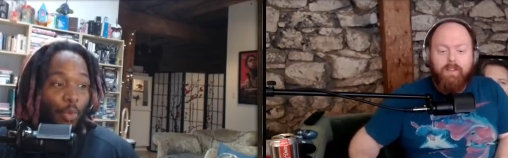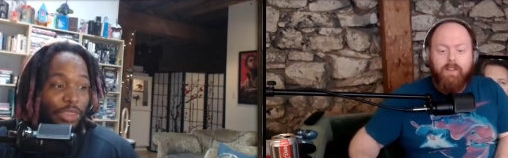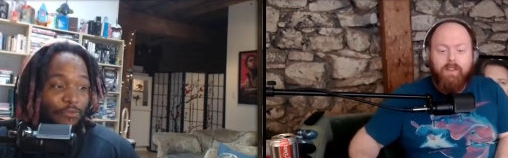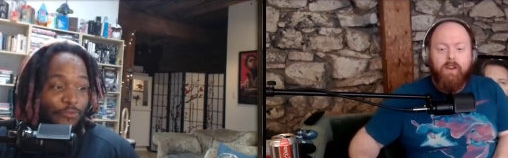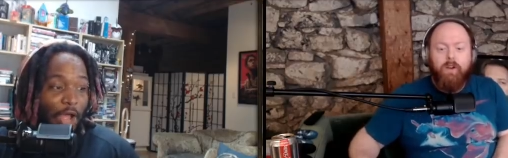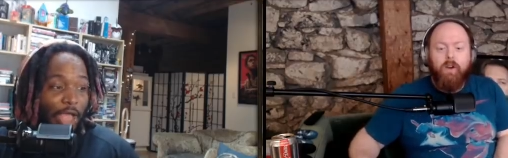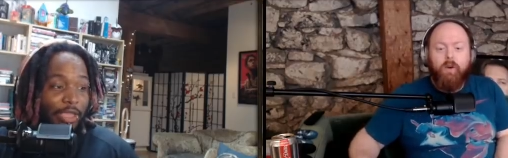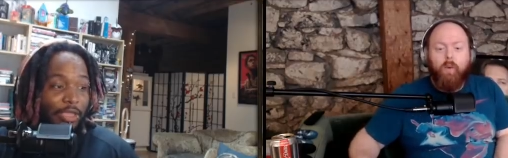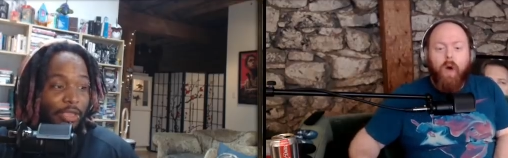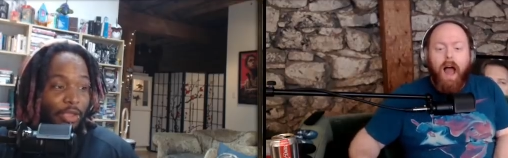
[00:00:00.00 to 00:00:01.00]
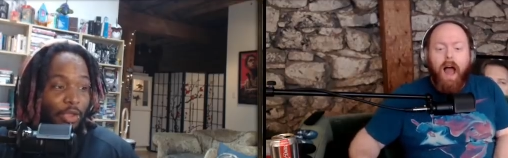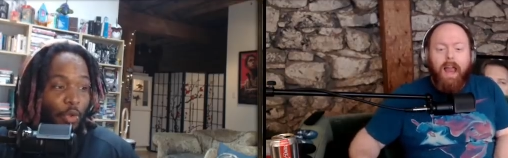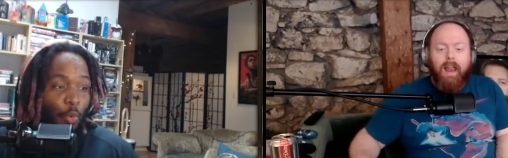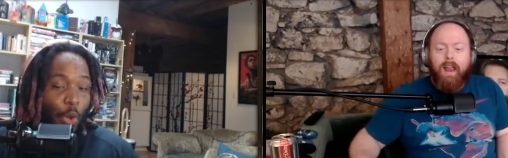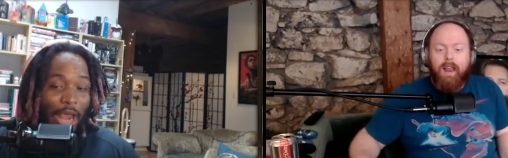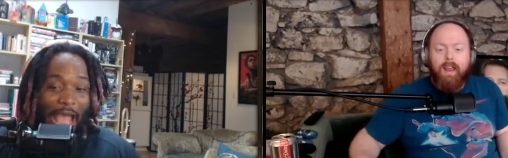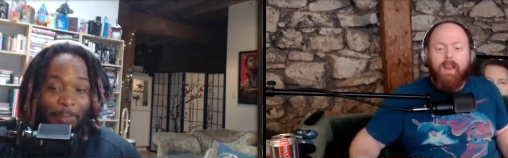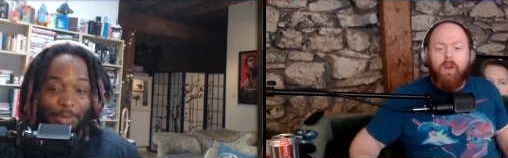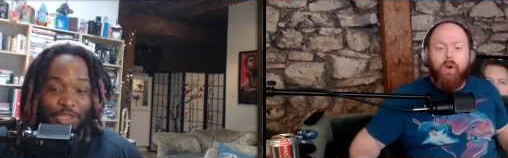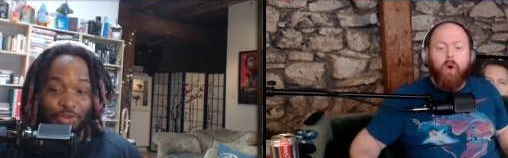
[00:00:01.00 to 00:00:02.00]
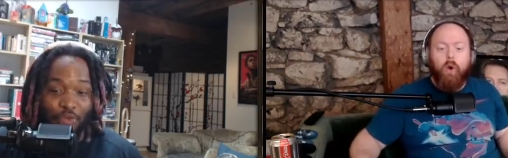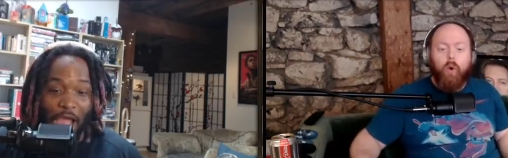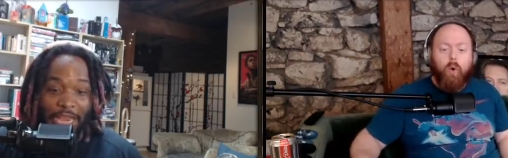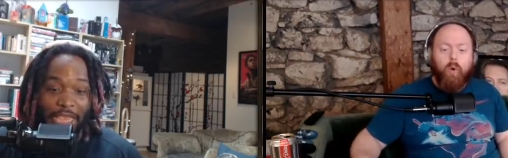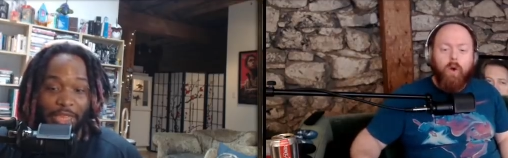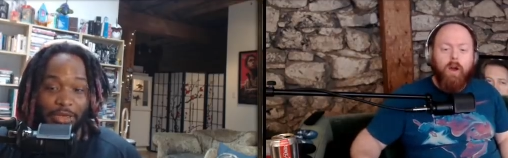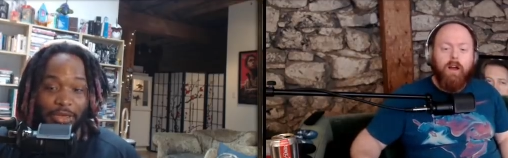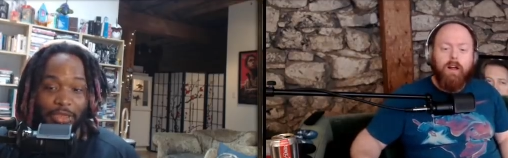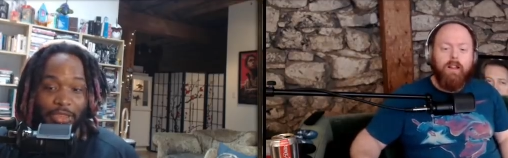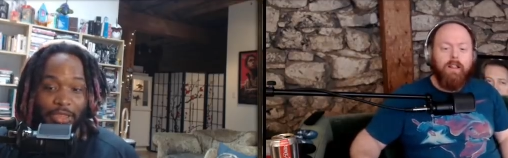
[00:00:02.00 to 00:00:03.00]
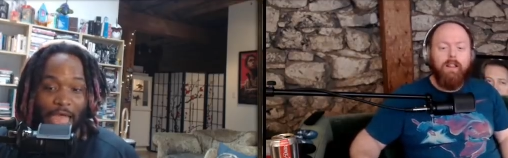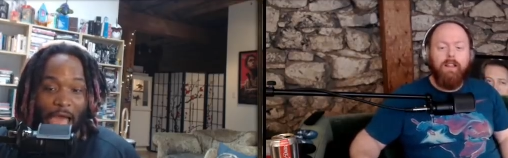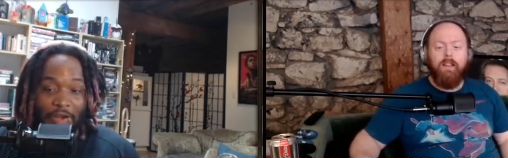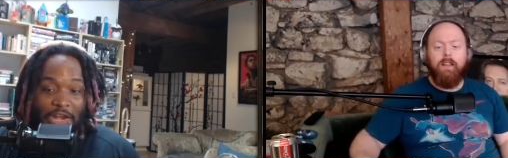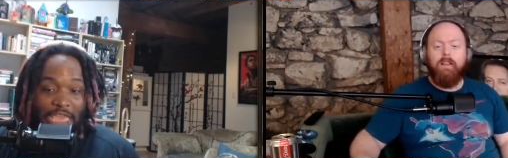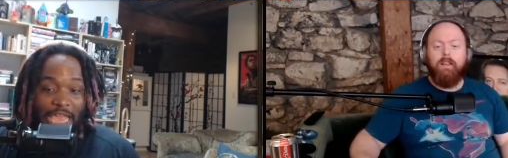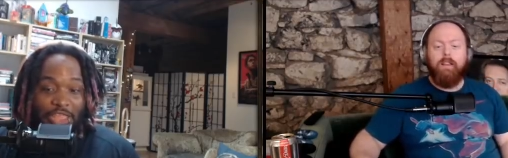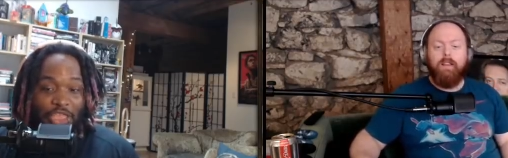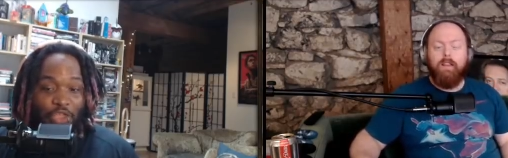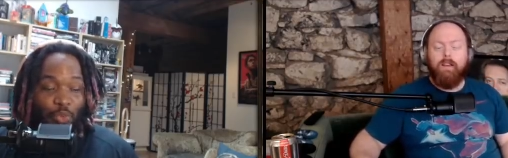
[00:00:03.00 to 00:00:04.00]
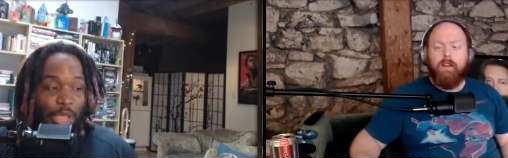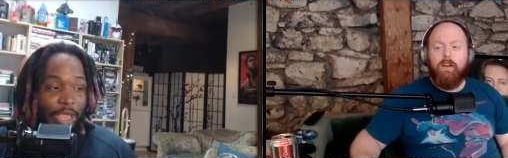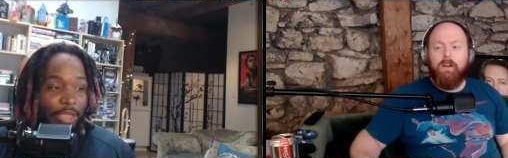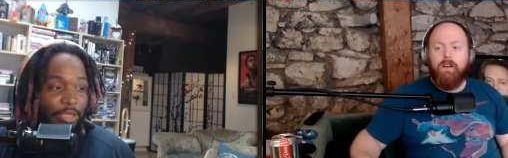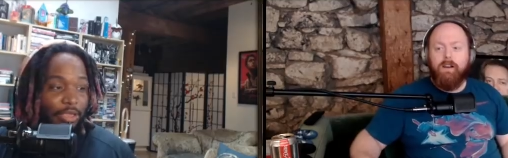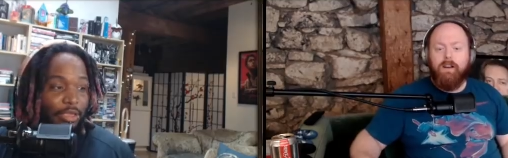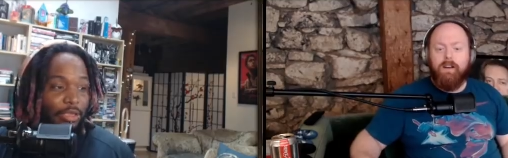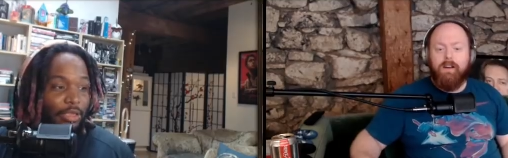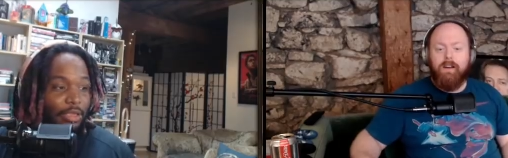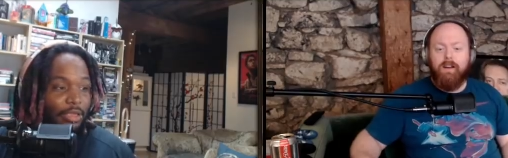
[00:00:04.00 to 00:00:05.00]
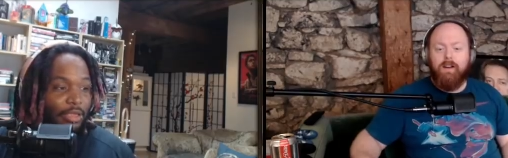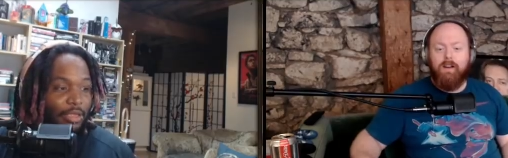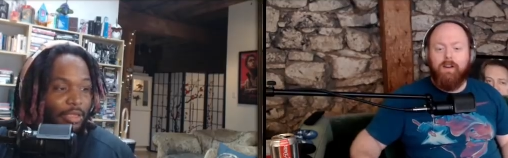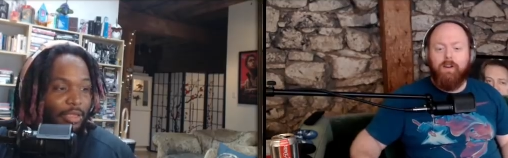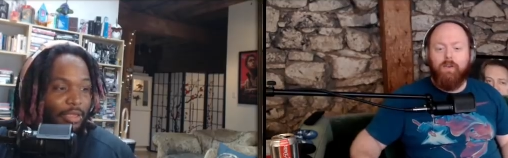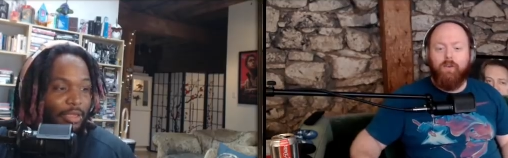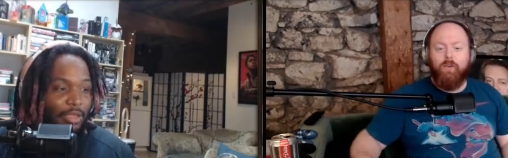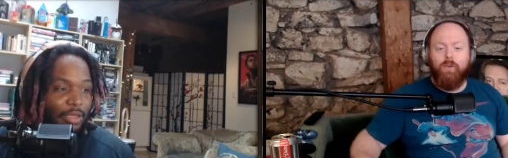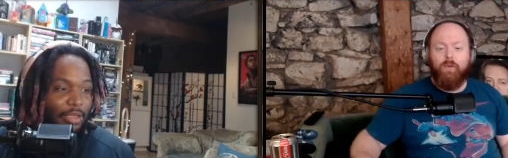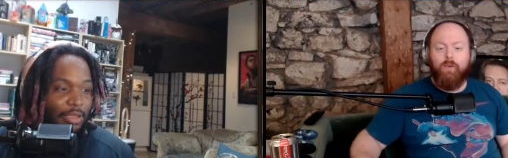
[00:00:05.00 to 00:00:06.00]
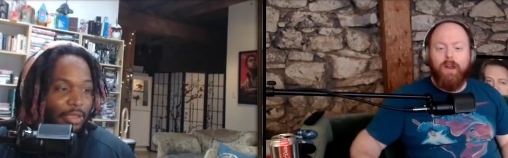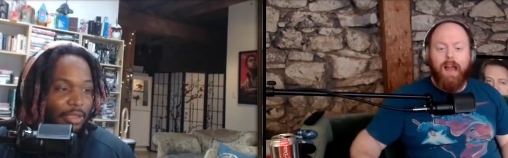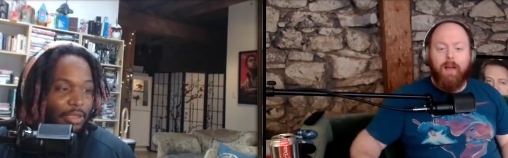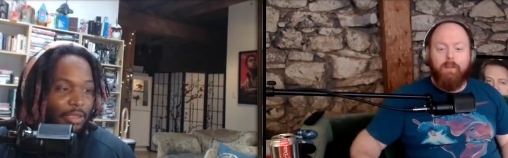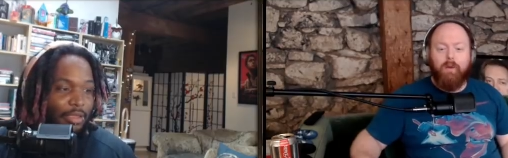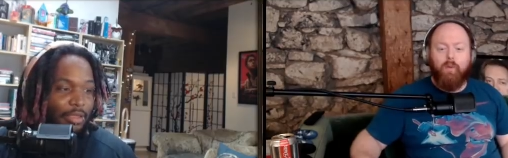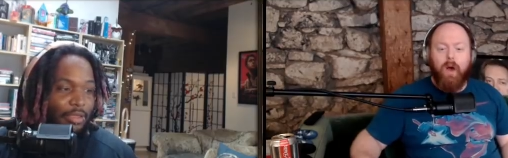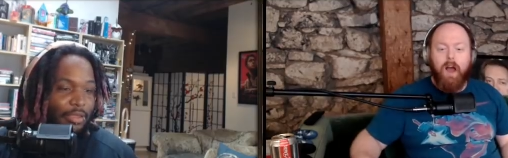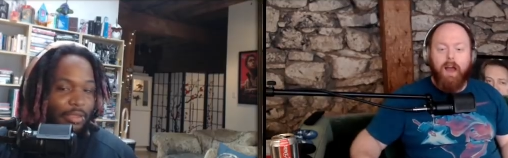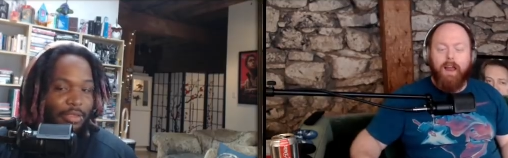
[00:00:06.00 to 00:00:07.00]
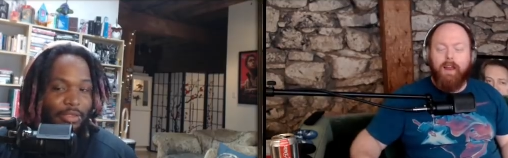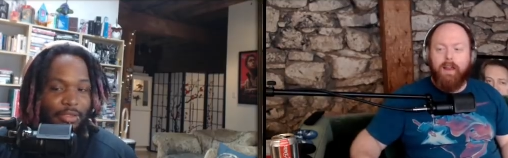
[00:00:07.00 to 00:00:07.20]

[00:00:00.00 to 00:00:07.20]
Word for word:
Speaker 1: What the fuck? What? What happened Who? to Raiden? How did he get this way?
Speaker 2: What happened to what?